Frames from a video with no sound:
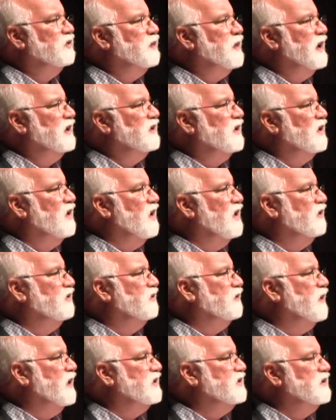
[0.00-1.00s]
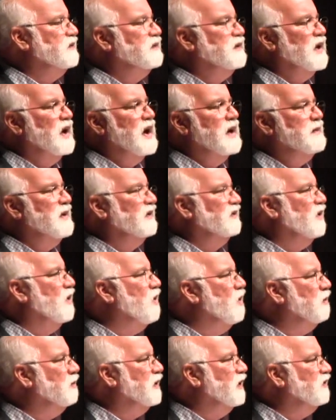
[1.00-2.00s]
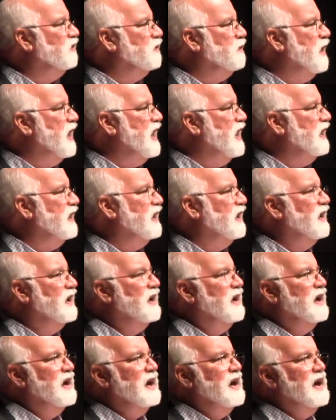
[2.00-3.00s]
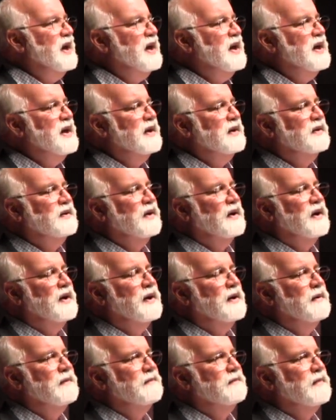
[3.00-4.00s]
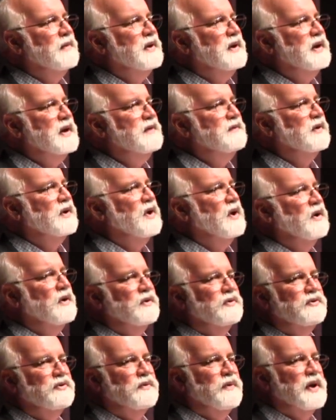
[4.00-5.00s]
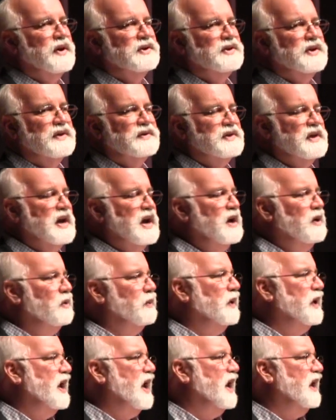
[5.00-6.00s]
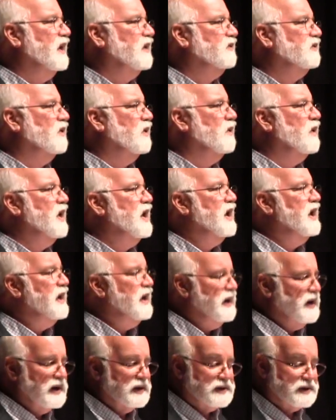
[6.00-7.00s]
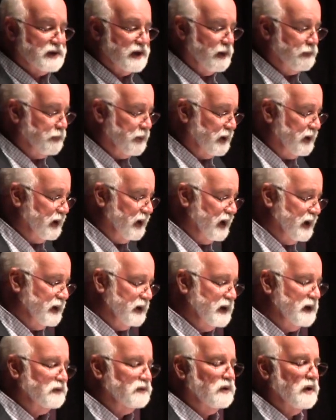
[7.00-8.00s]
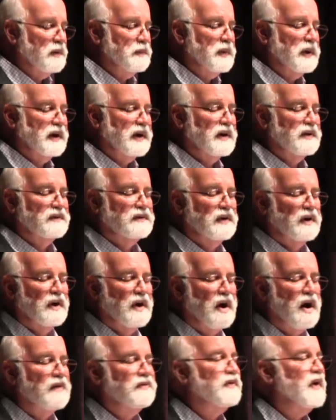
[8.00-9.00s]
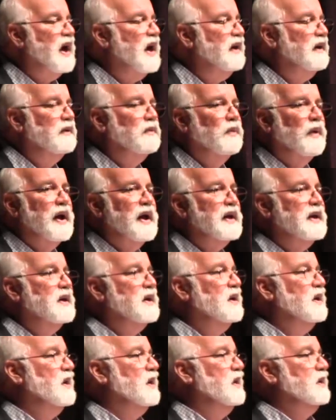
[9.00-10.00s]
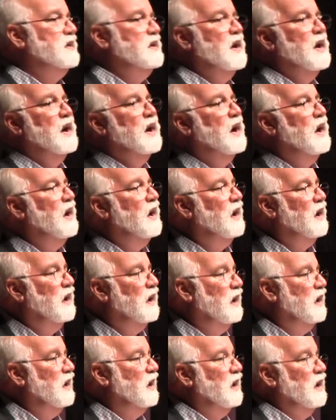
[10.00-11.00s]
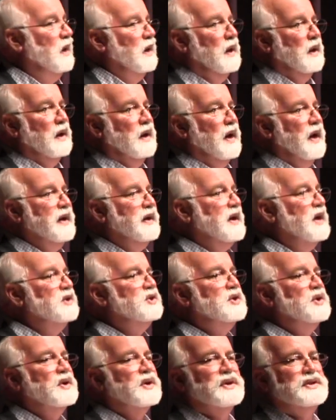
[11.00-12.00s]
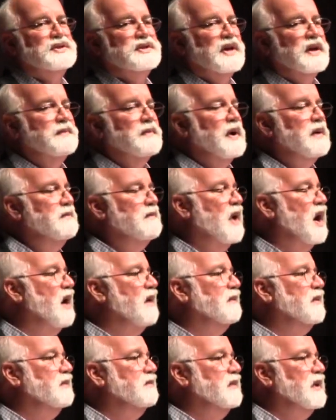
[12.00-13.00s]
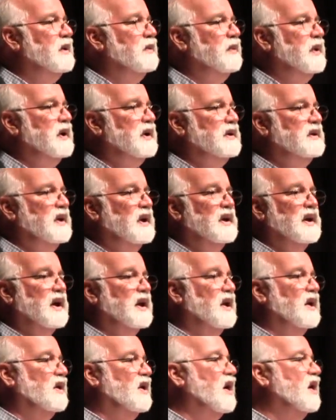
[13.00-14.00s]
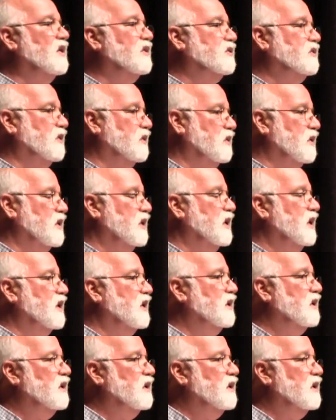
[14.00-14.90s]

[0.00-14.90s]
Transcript: spent a long stretch of time as a homeless man and uh, an even longer stretch as a heroin addict. So he gets up and, and he sort of begins in an offhanded way. Yeah, I guess you could say my mom and me, we didn't get along so good.